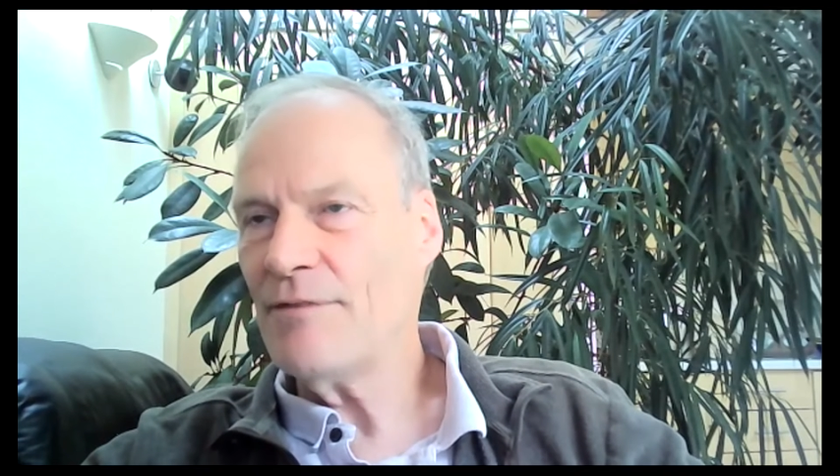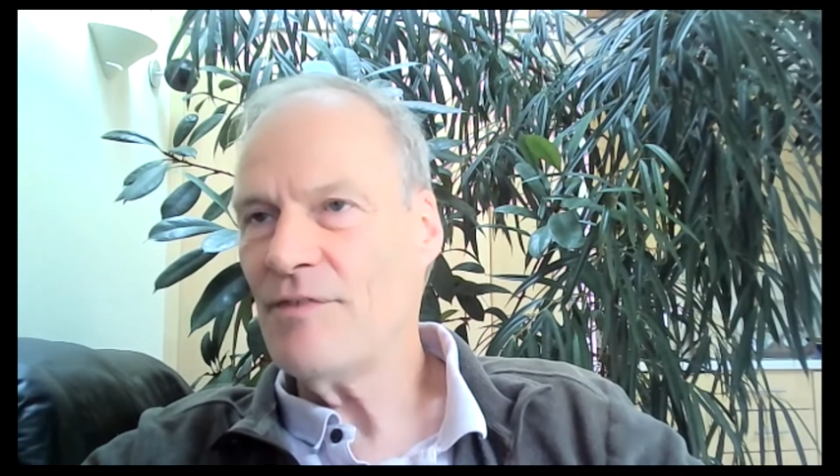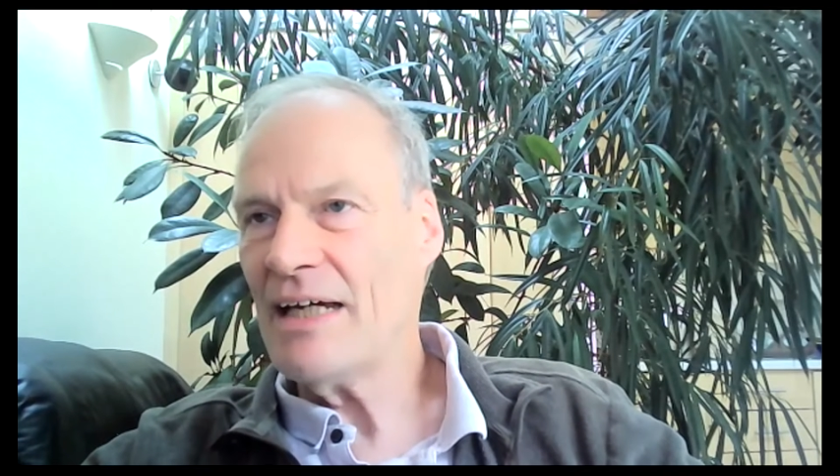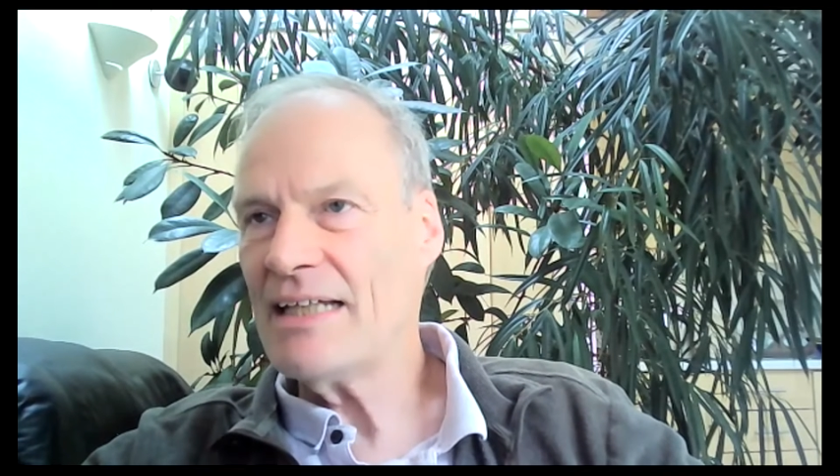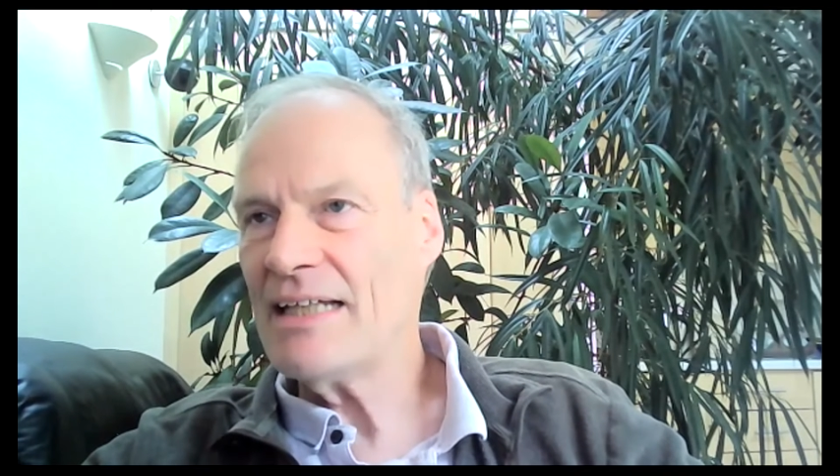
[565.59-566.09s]

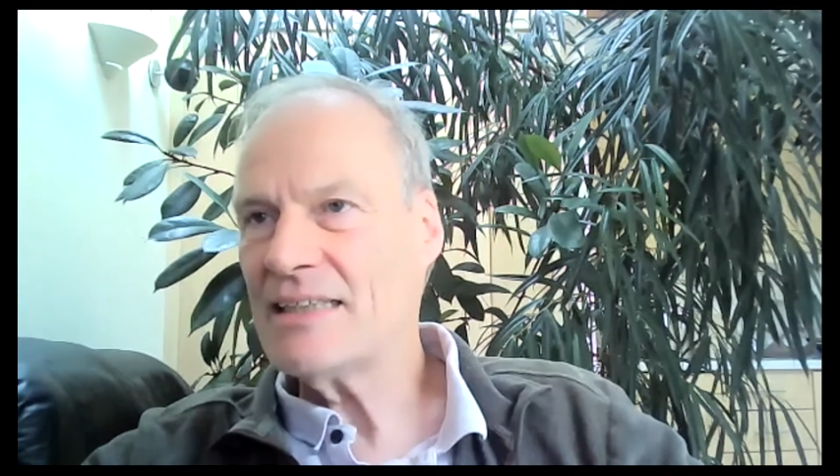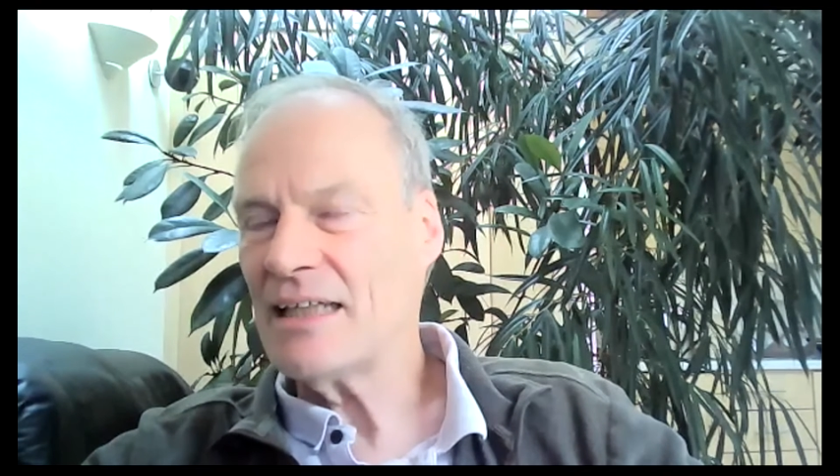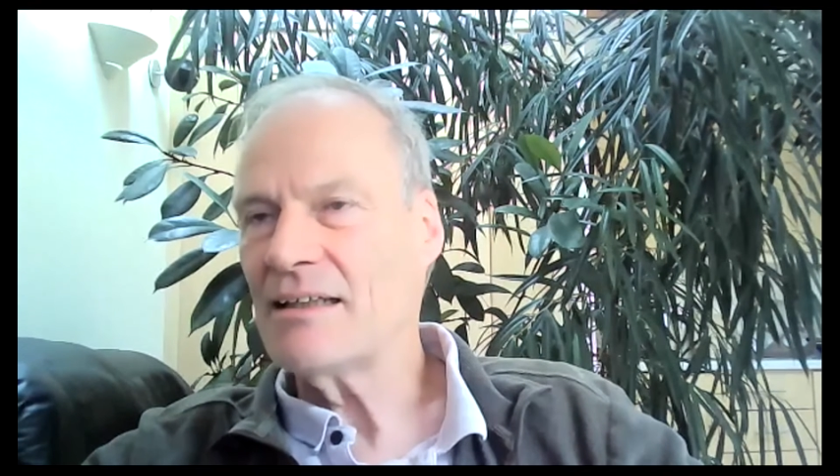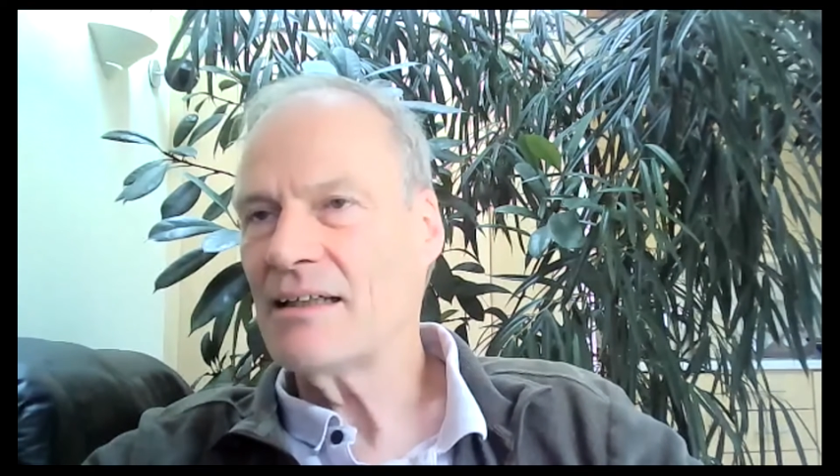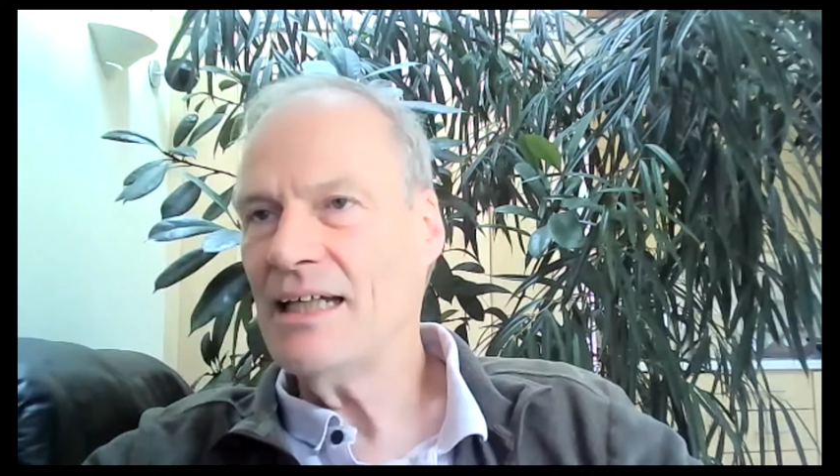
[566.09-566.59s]
facing
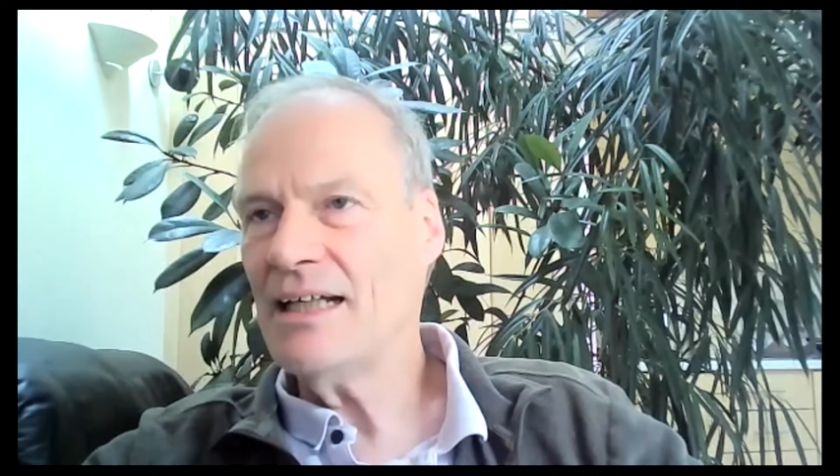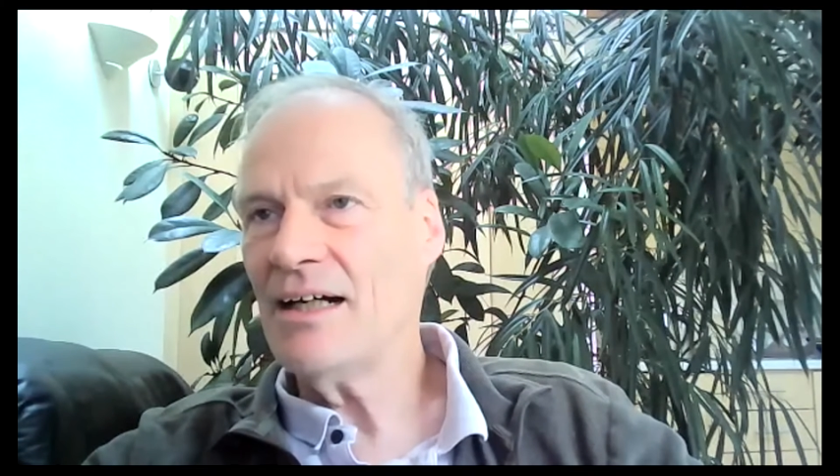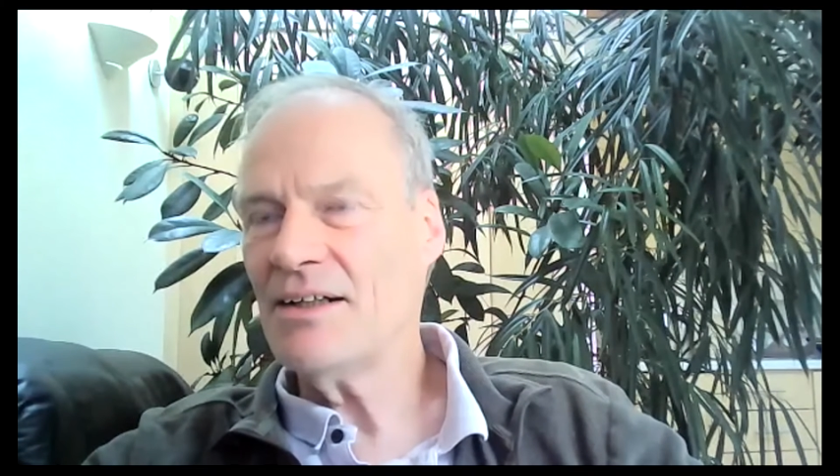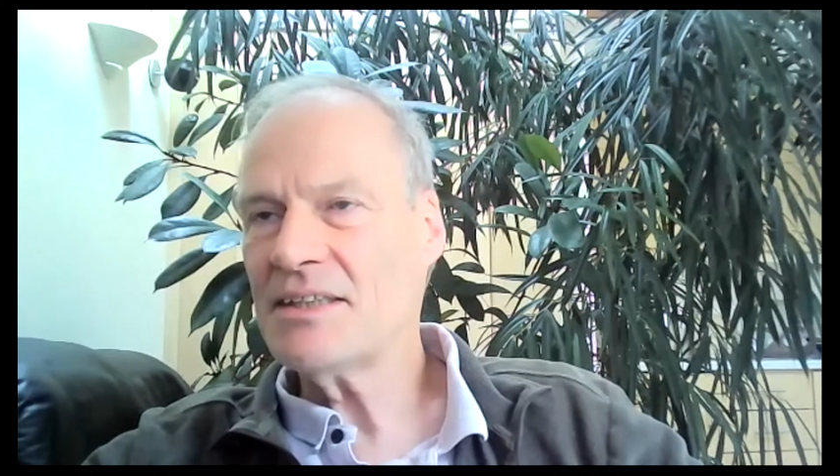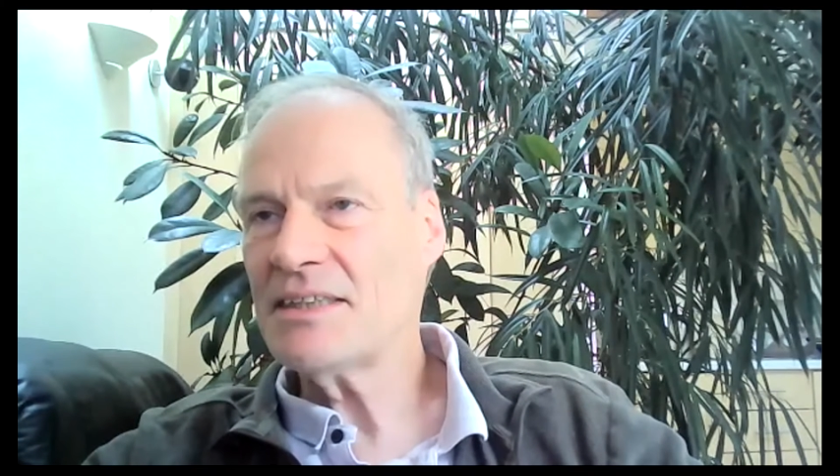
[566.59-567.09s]
in our
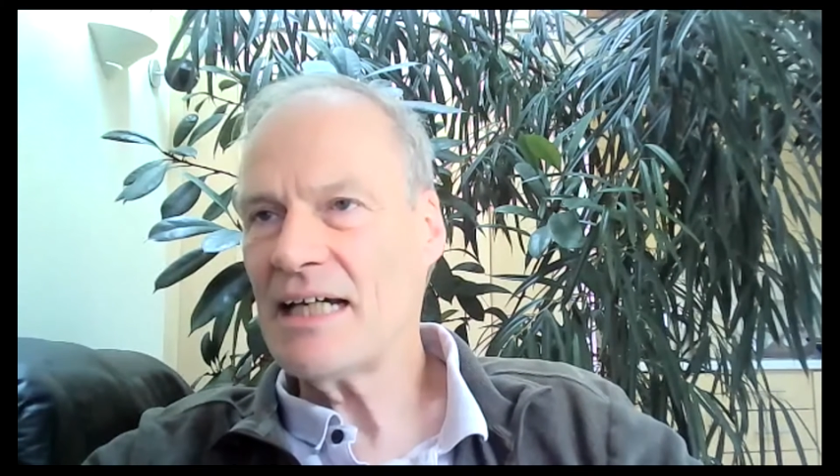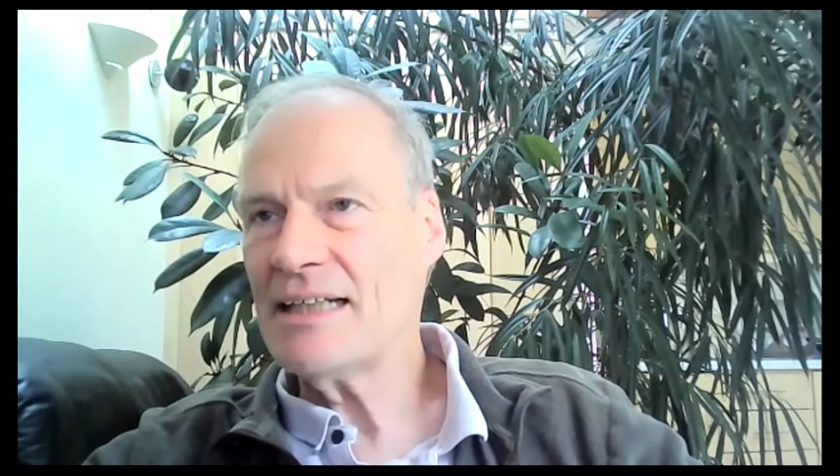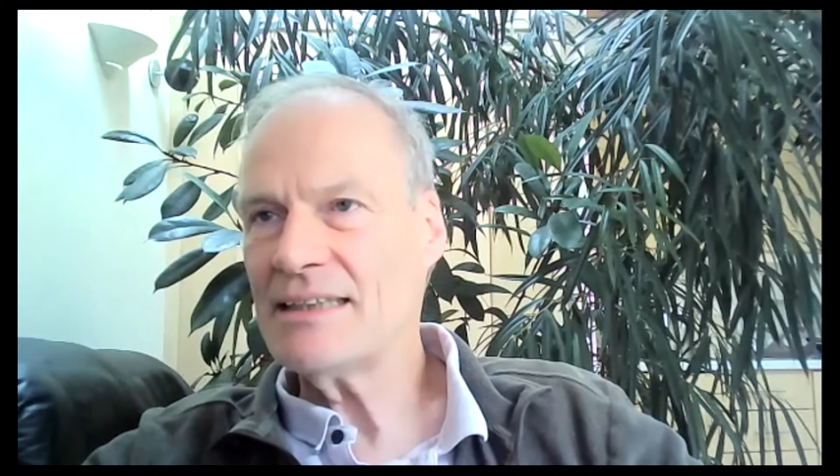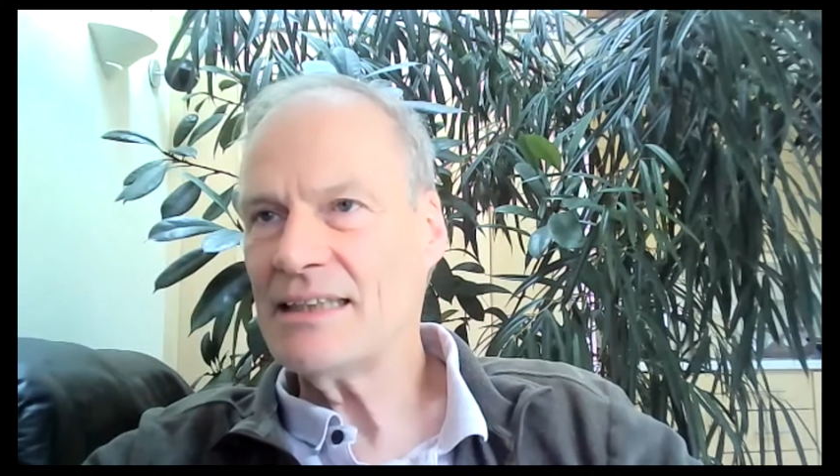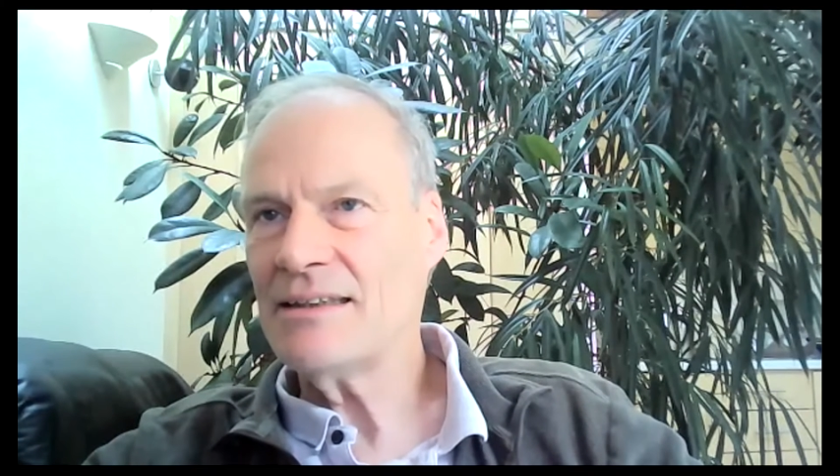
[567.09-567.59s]

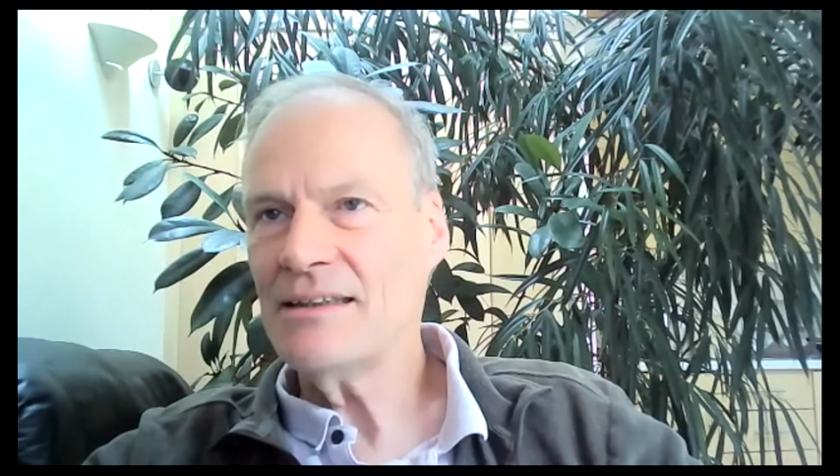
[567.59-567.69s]
society.